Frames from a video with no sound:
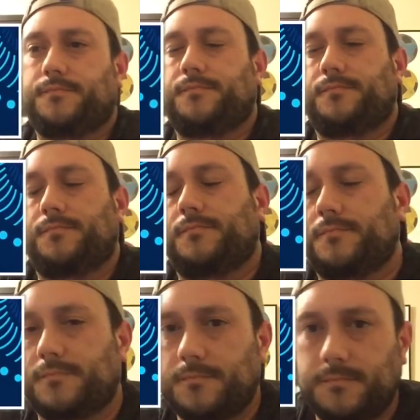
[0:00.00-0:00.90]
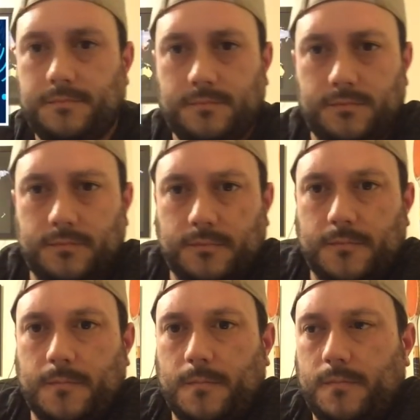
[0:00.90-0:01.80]

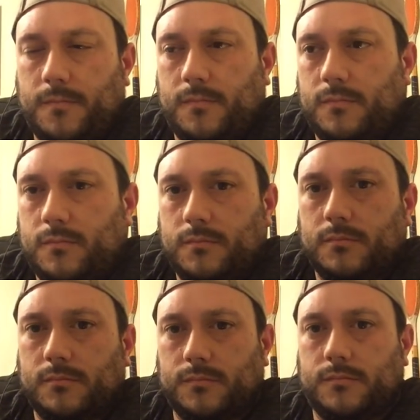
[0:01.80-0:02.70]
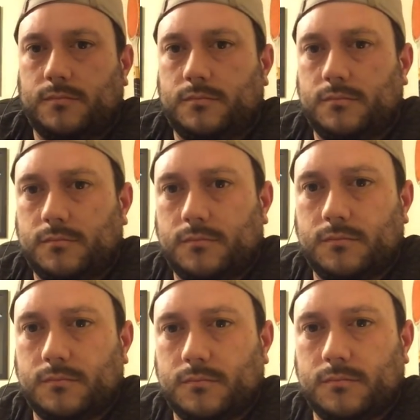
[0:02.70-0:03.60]
[no speech]